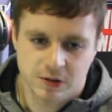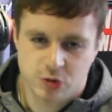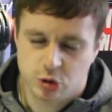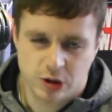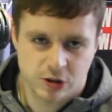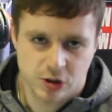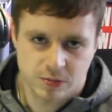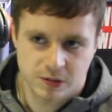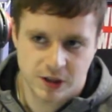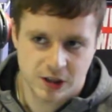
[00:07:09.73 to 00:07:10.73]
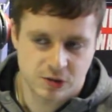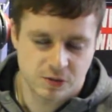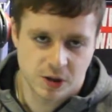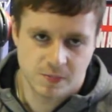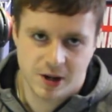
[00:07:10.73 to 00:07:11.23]
of strength shop with the extra
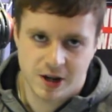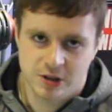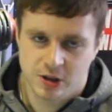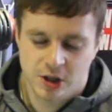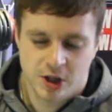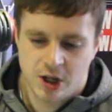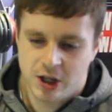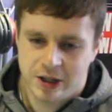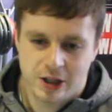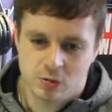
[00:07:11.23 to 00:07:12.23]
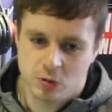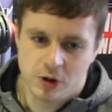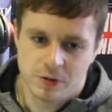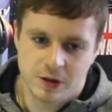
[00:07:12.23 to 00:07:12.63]
firm pads. It's worth